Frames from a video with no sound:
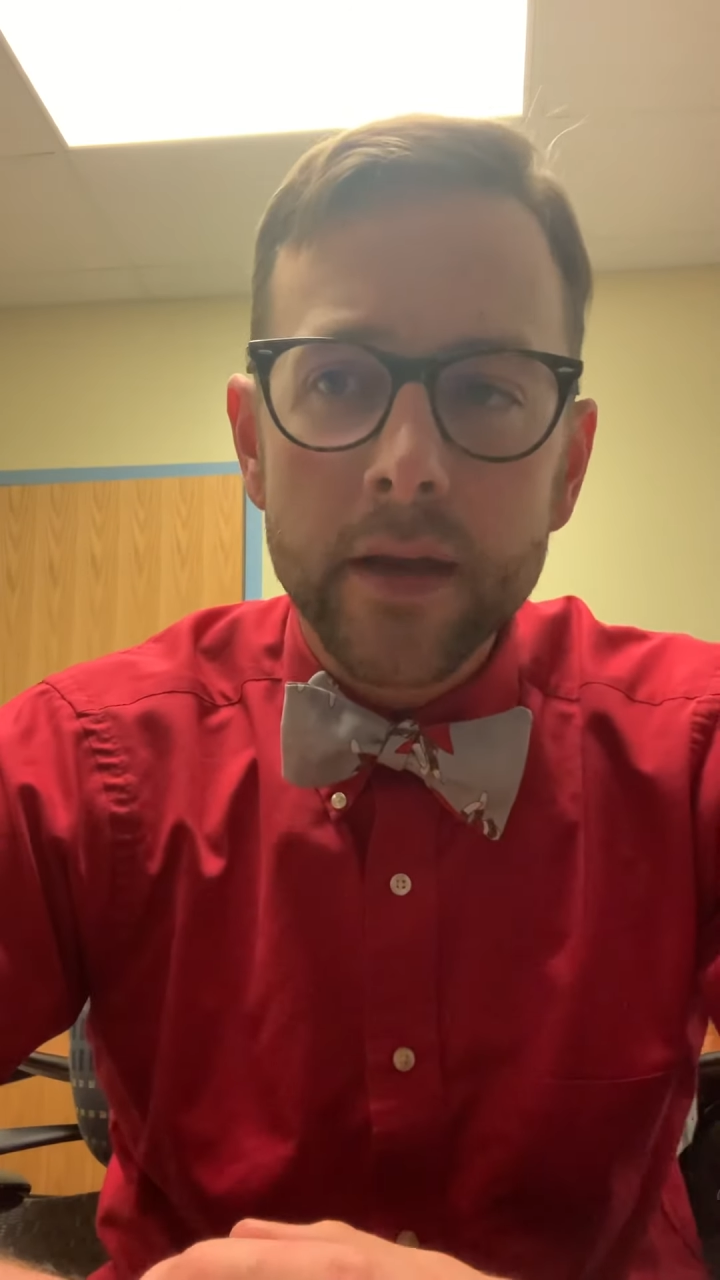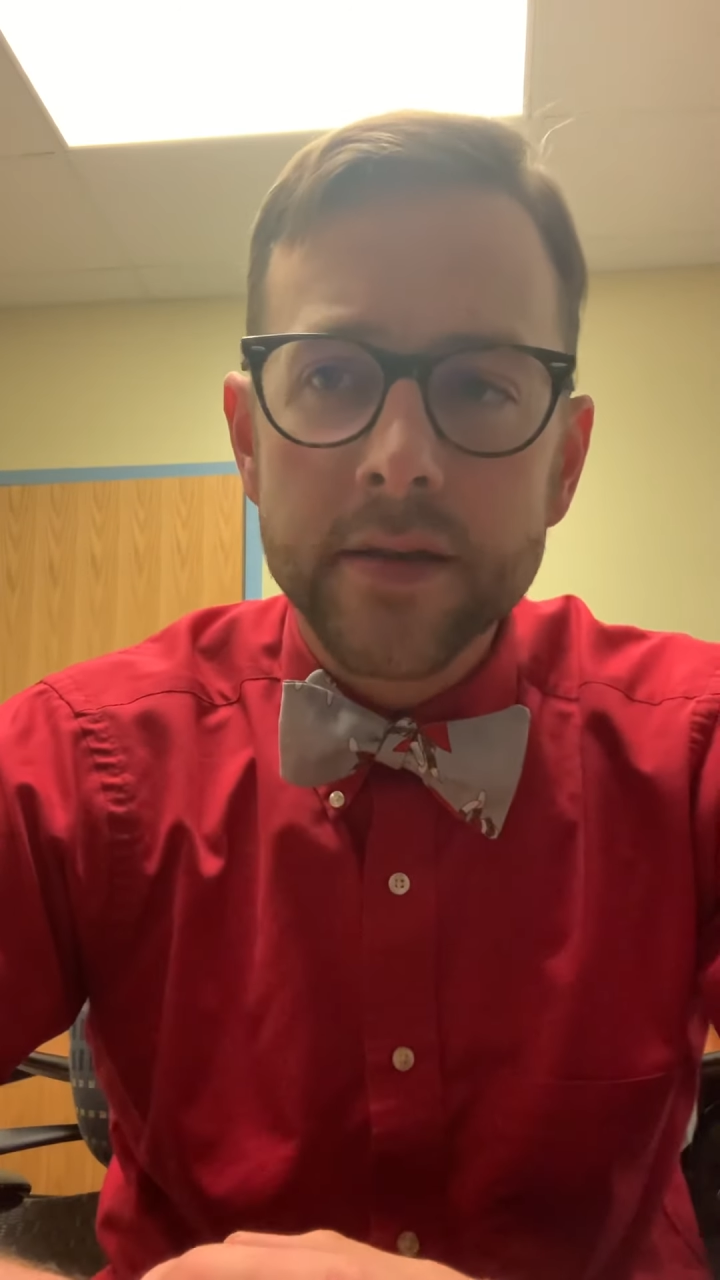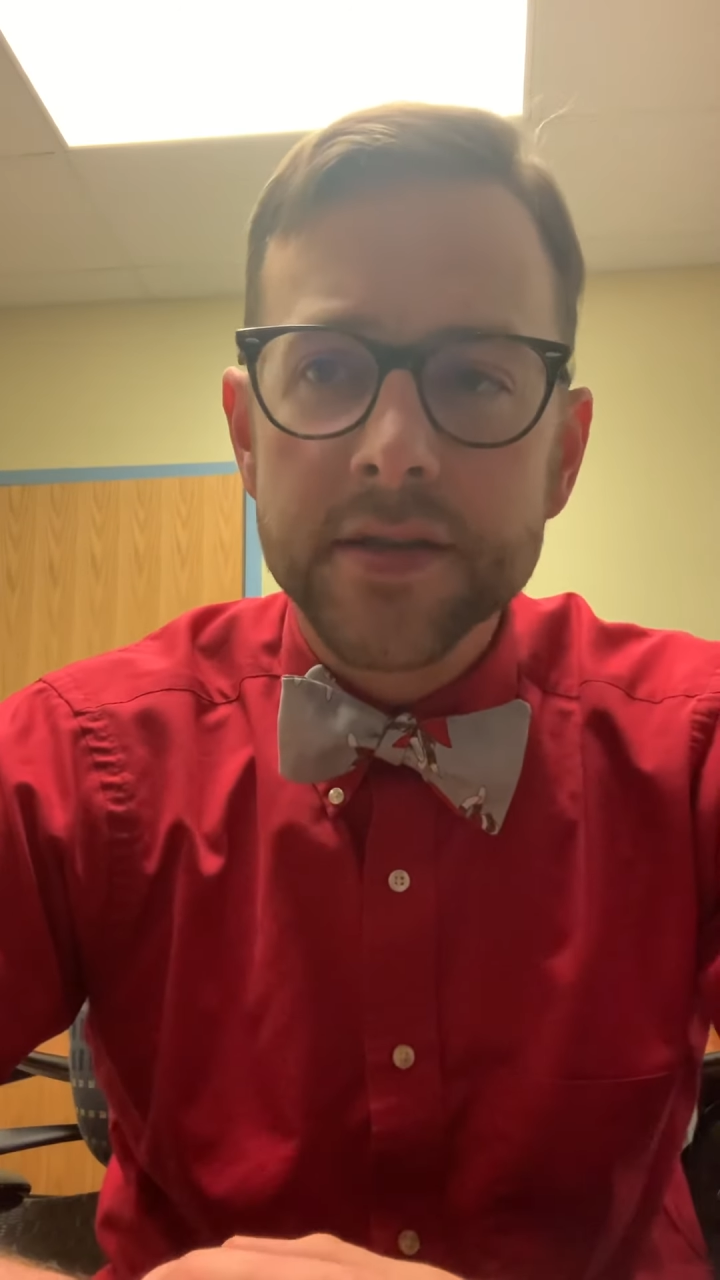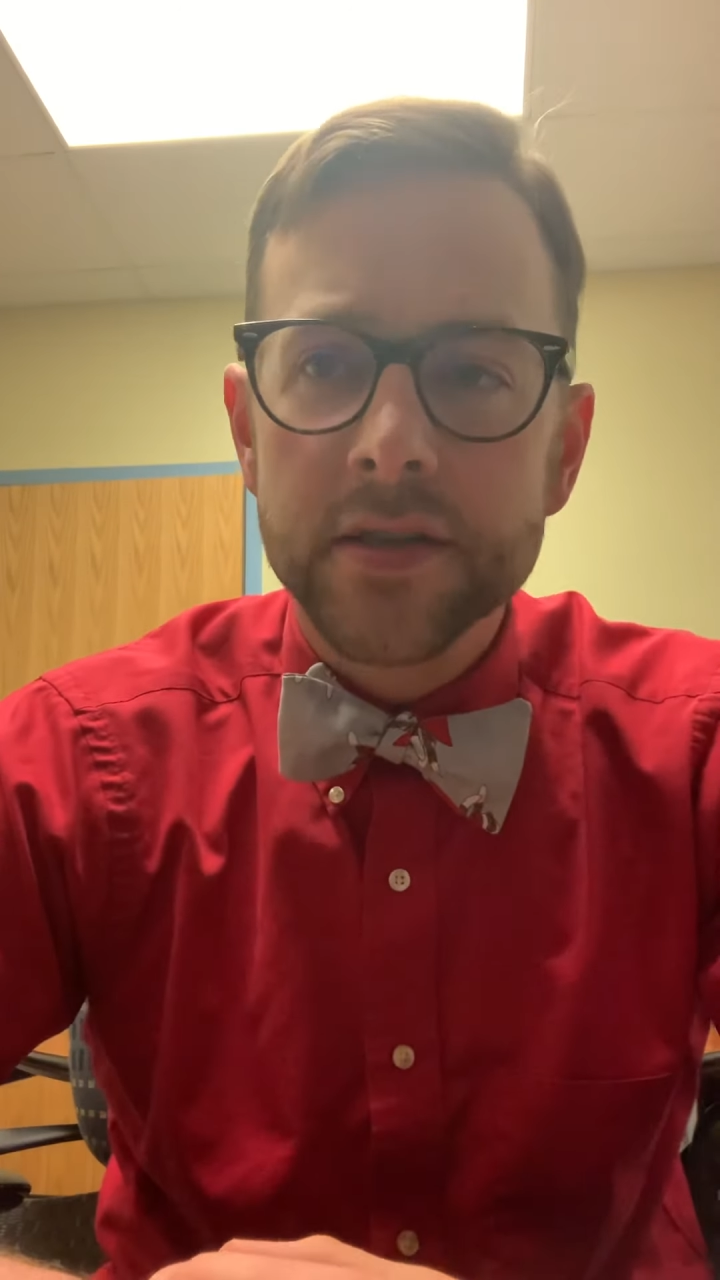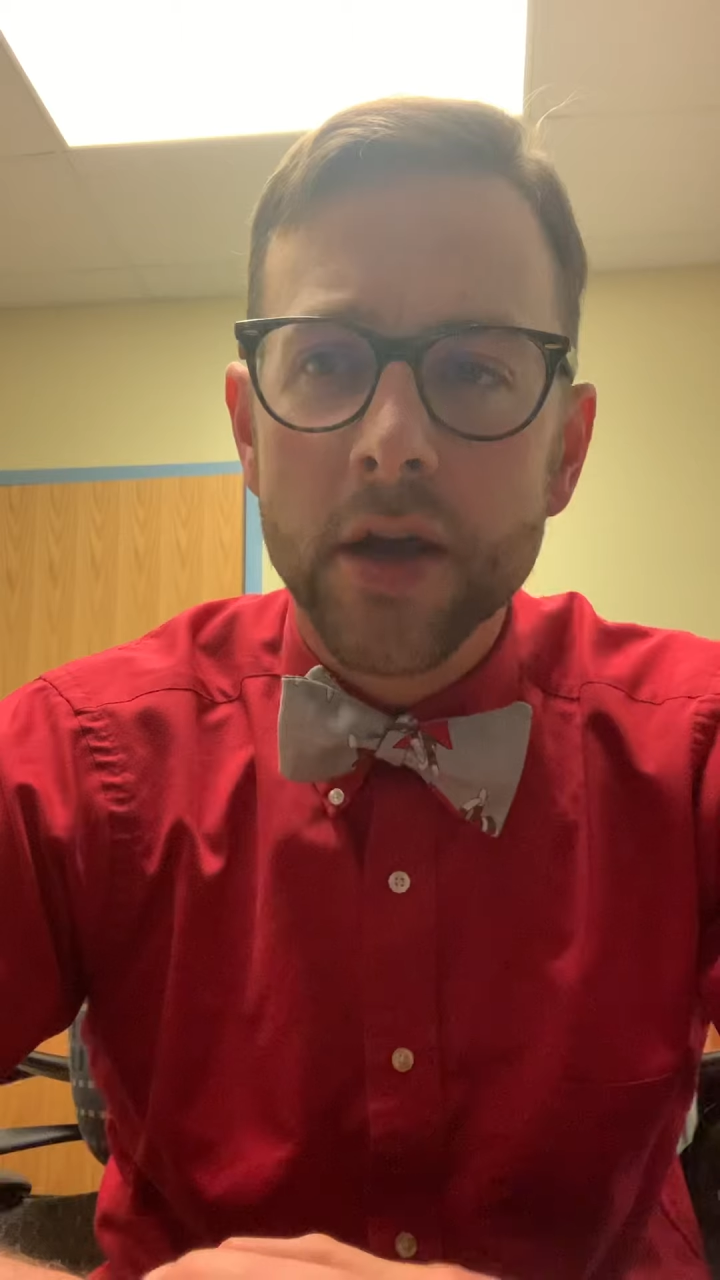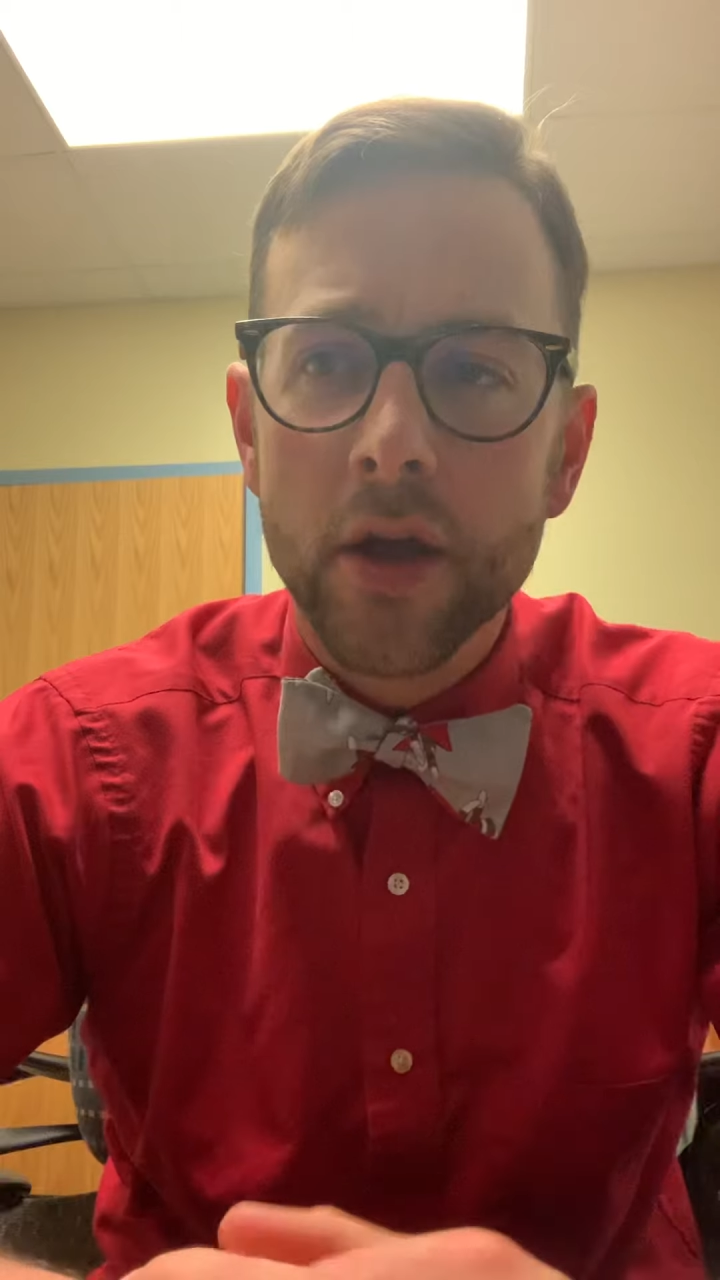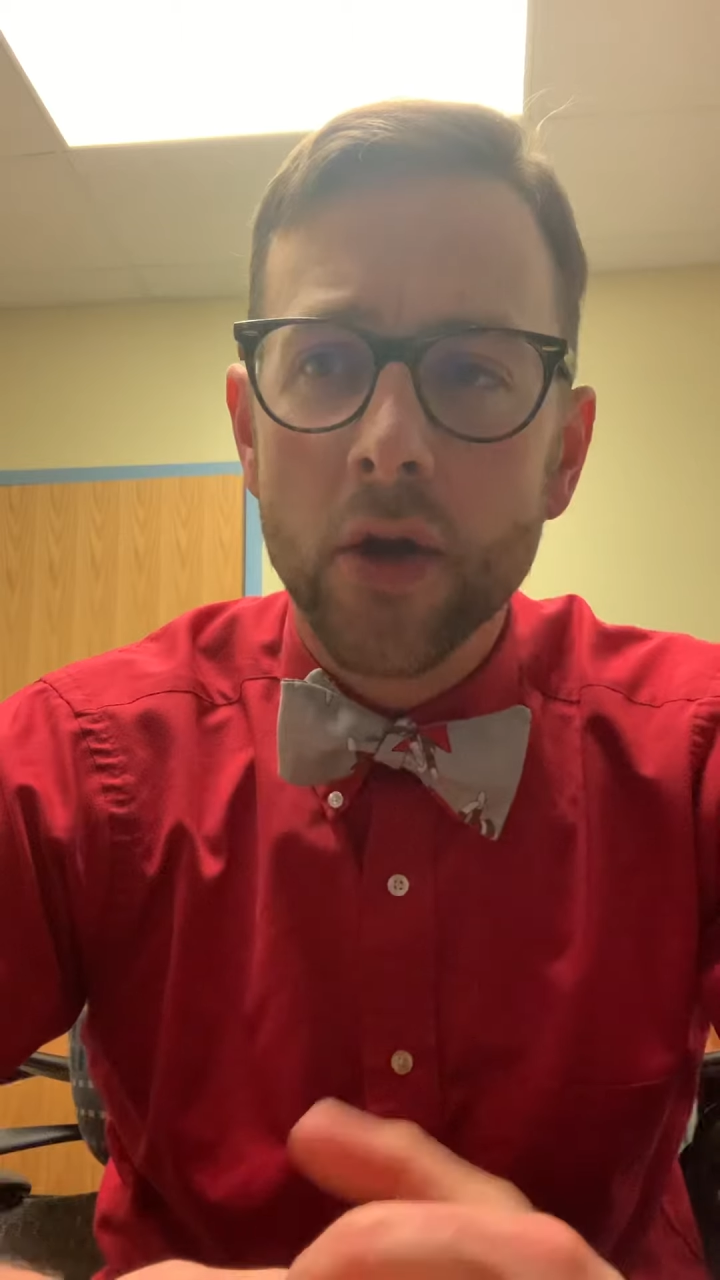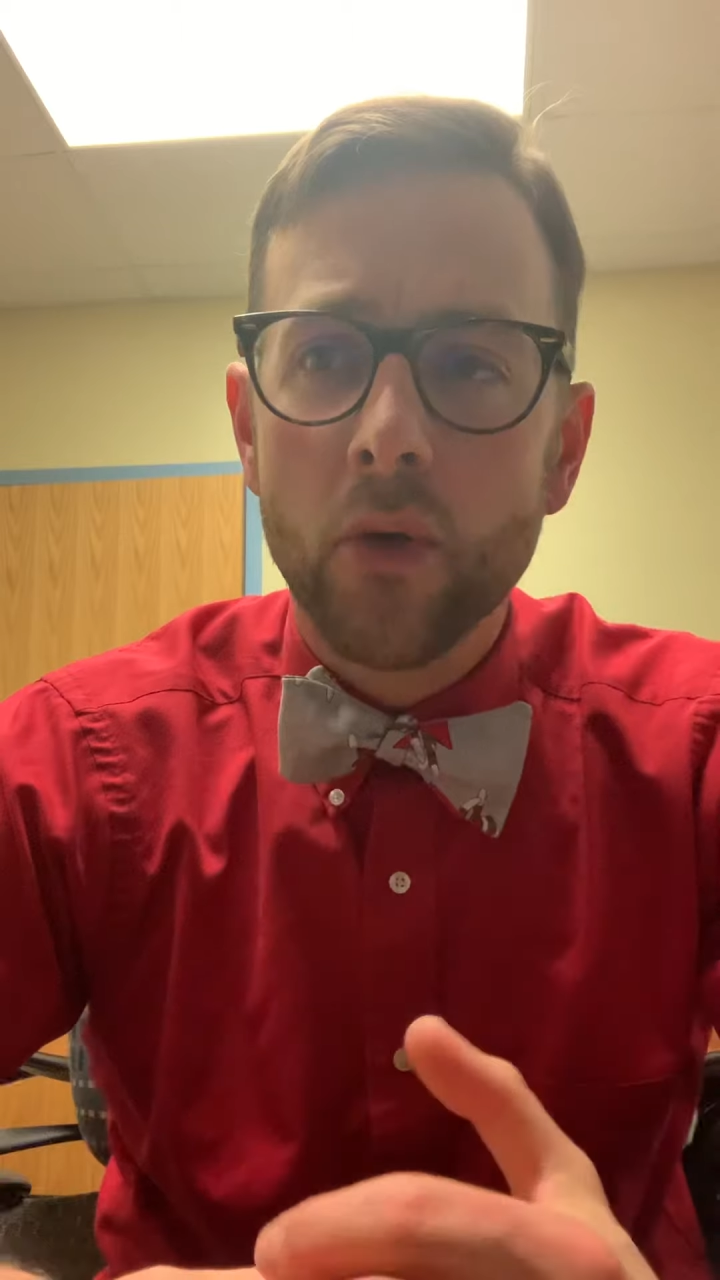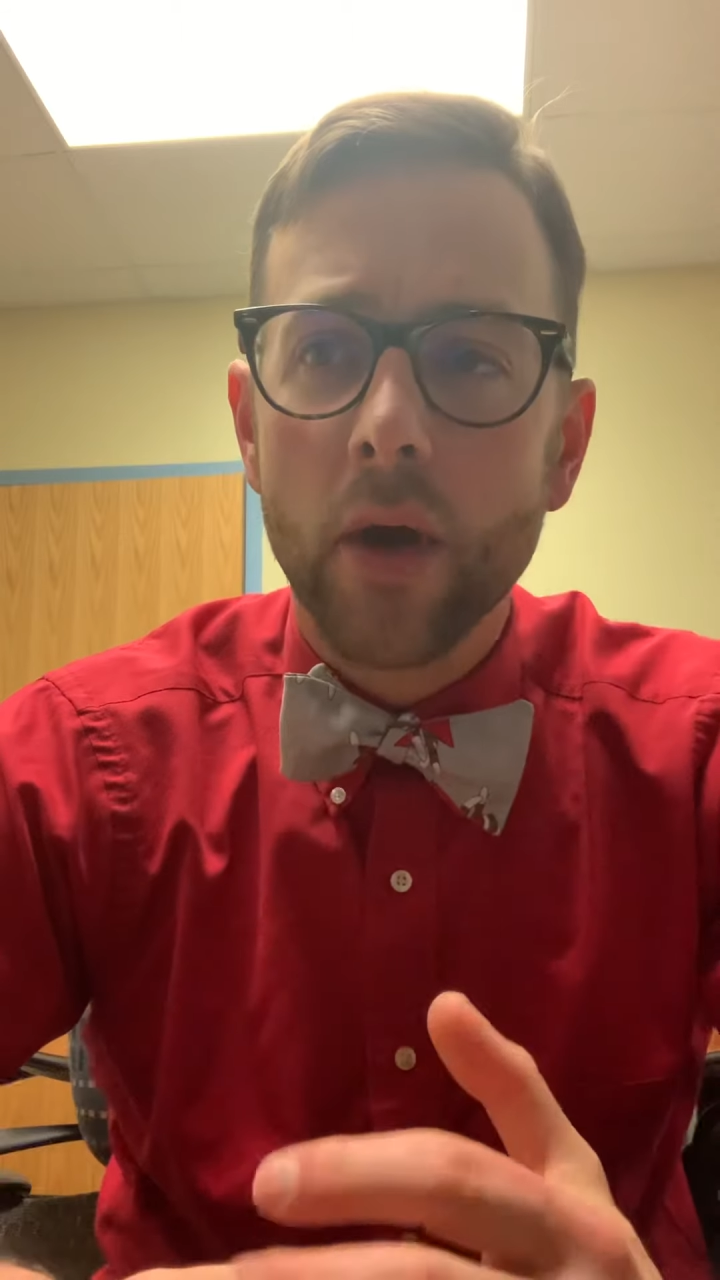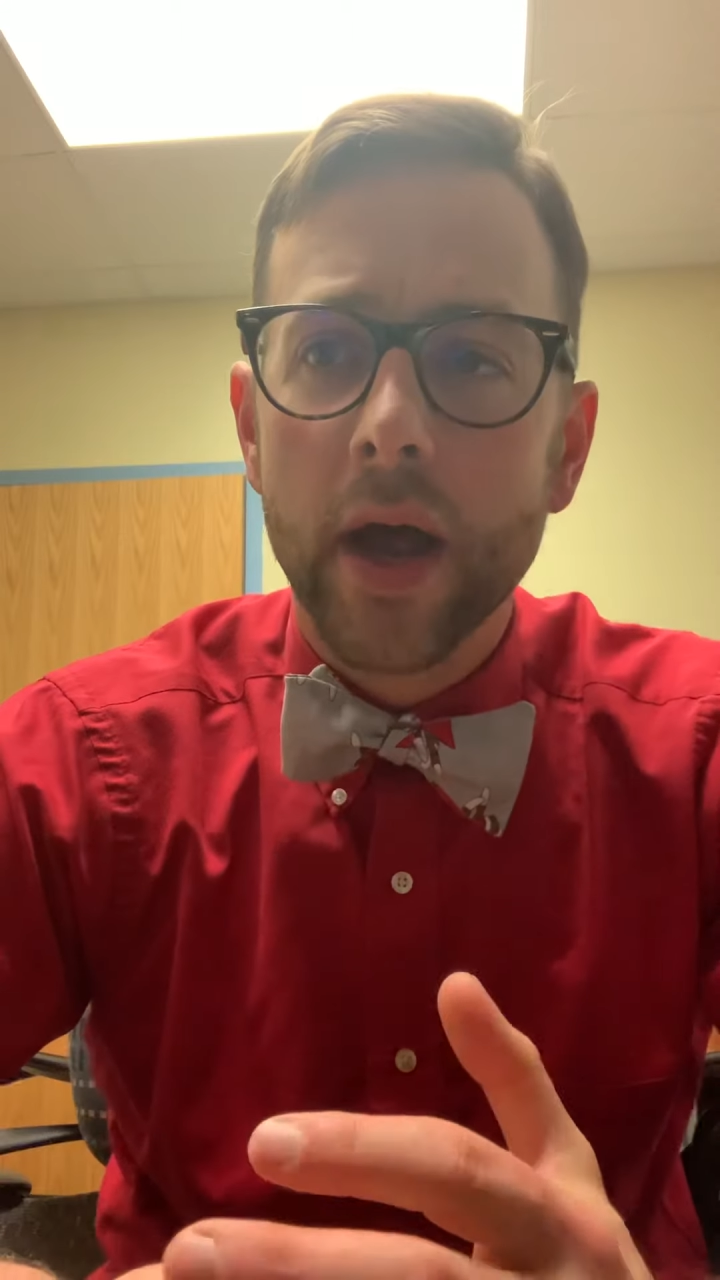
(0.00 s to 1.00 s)

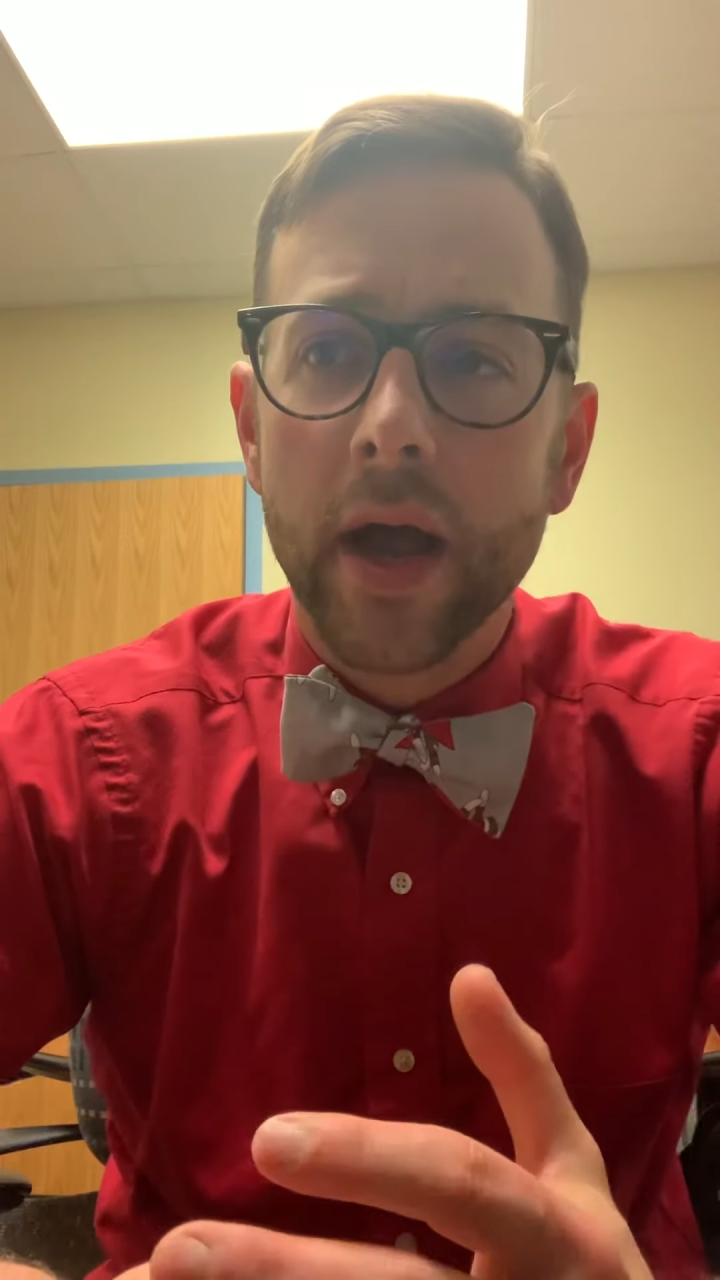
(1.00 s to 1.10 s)
So